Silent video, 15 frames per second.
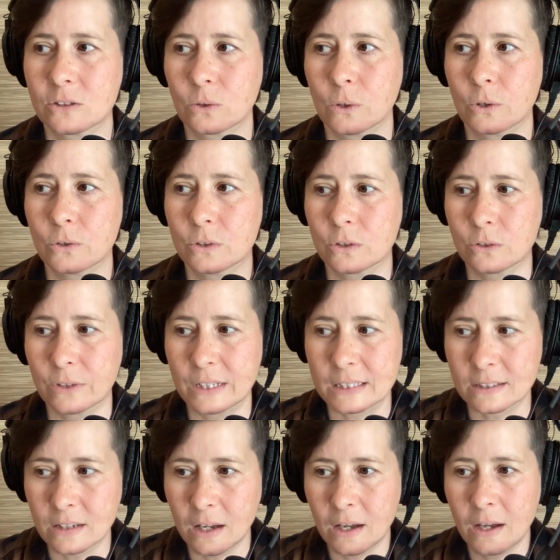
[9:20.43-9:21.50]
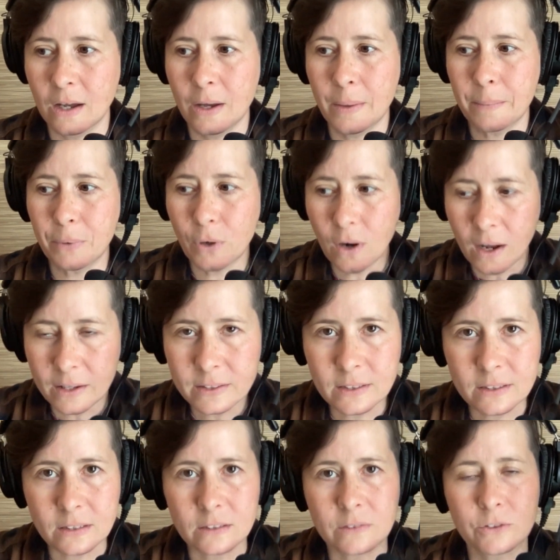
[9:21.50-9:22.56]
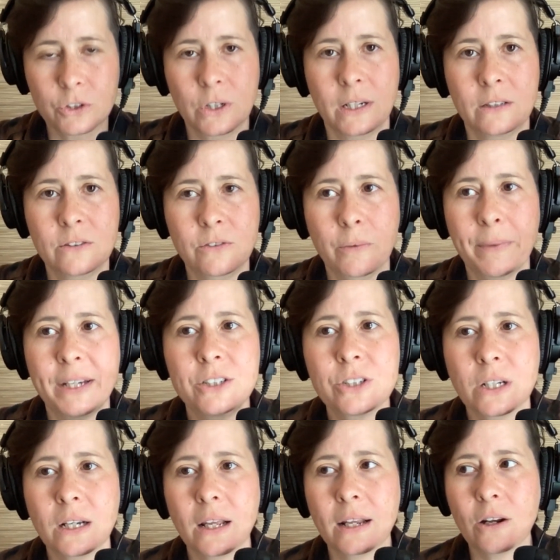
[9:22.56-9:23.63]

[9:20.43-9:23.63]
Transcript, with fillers: So it goes through these processes of transformation.